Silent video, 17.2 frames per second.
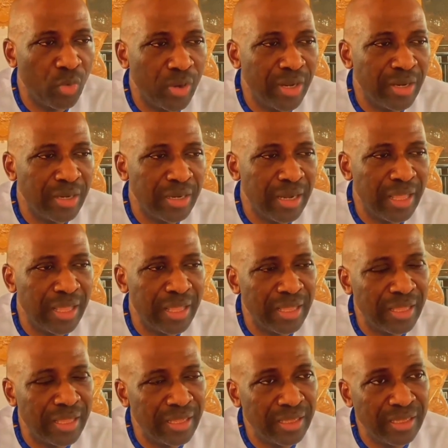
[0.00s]

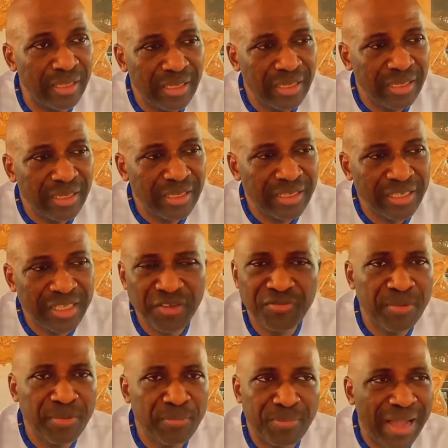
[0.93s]
will
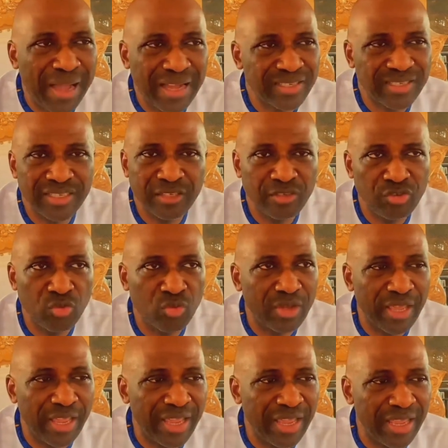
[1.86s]
give the banks
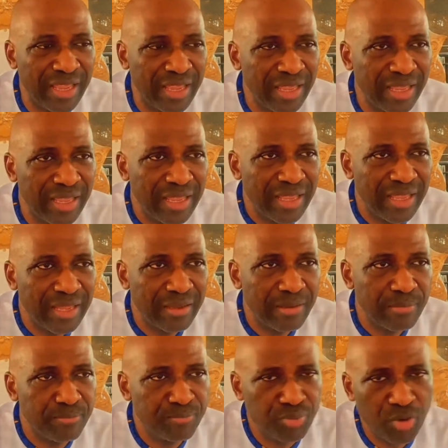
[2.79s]
in UK
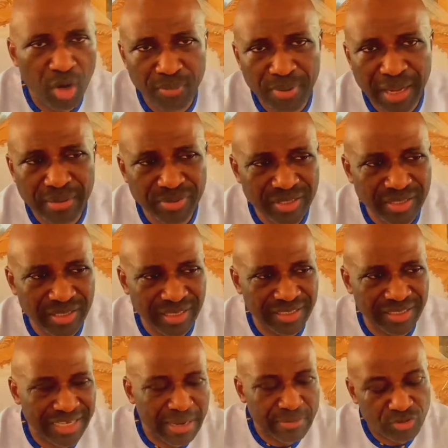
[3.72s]
problems.
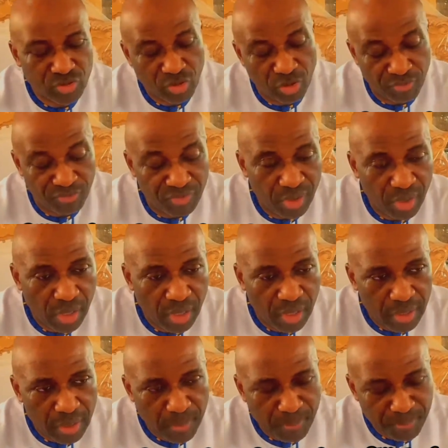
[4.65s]
Terms of
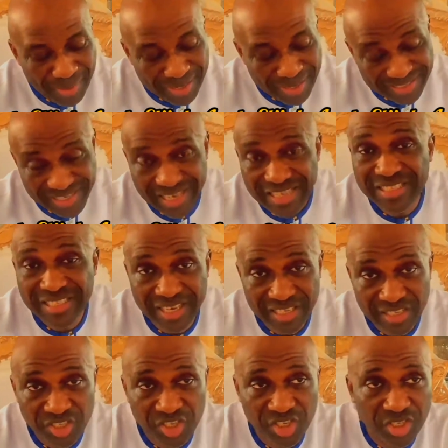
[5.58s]

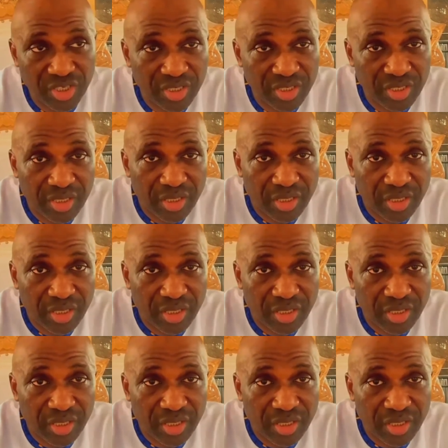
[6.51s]
percentage